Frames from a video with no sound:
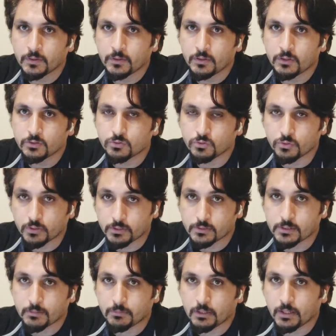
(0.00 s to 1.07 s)
So you
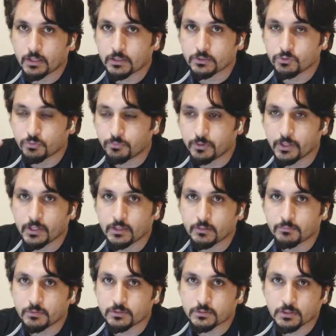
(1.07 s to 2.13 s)
understand me? Like your brain
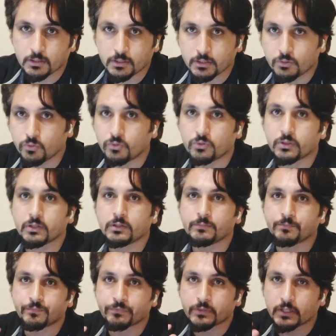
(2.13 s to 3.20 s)
basically don't
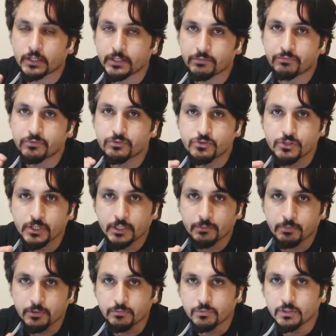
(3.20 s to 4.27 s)
differentiate
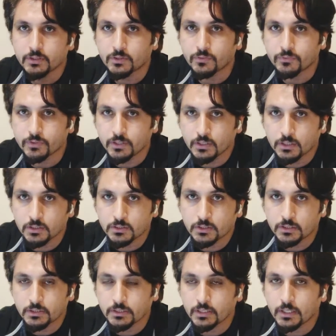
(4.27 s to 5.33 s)
between the real
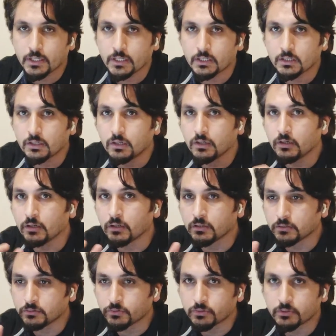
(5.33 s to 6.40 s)
thing and
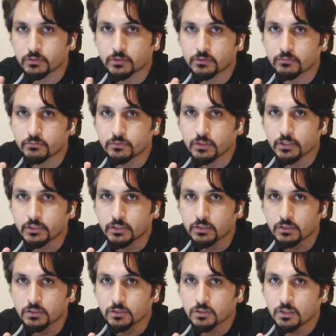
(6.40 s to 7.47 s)
your like
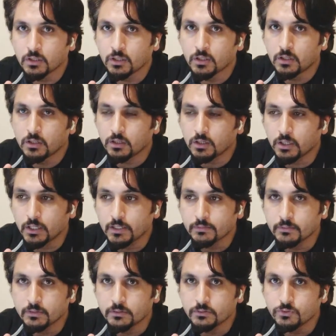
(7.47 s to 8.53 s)

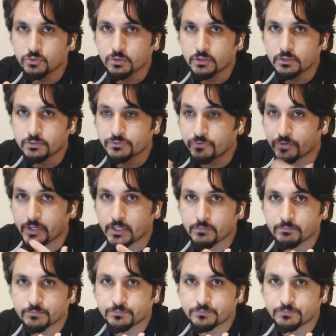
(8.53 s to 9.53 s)
and your dream.